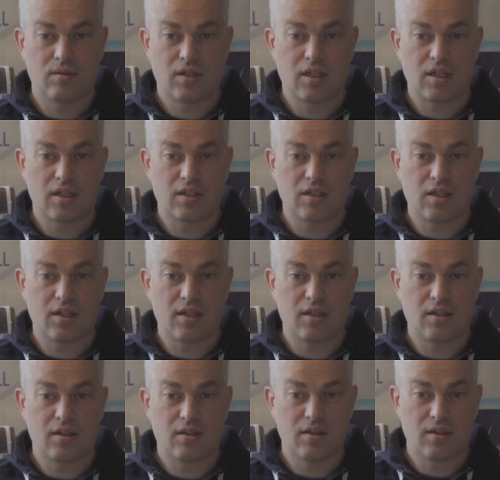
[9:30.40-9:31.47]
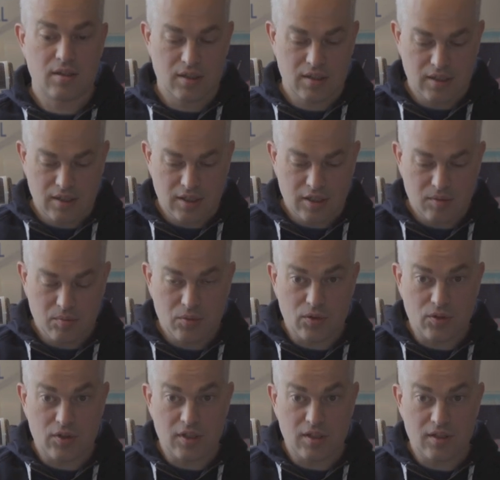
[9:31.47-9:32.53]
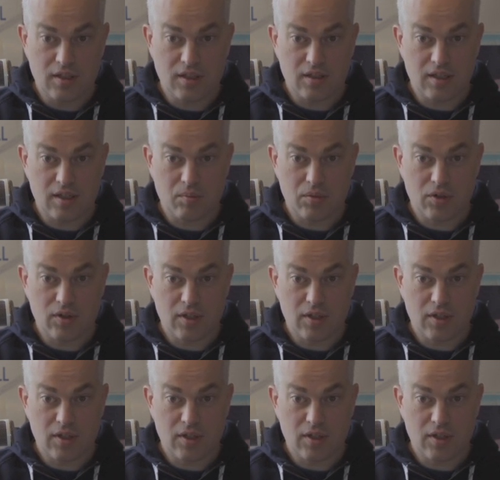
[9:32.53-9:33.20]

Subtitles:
can actually put in that number